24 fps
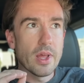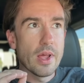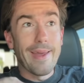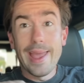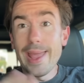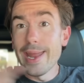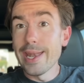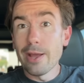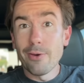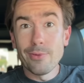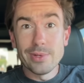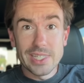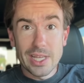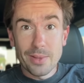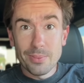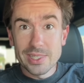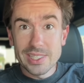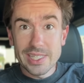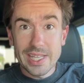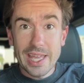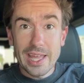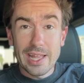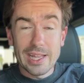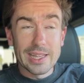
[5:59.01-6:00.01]
And I was able
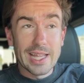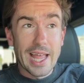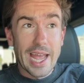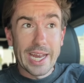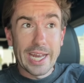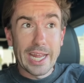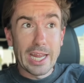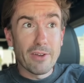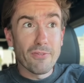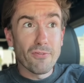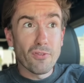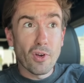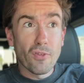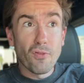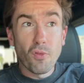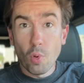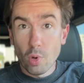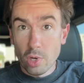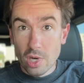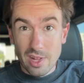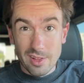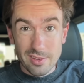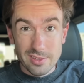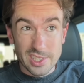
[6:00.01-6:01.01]
to get lining for
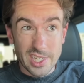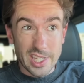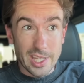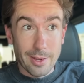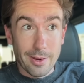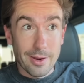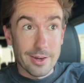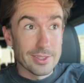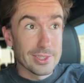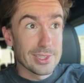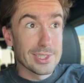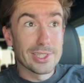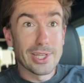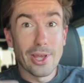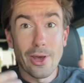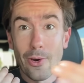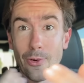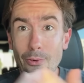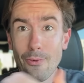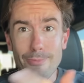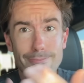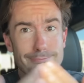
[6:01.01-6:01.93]
$4 a yard. So,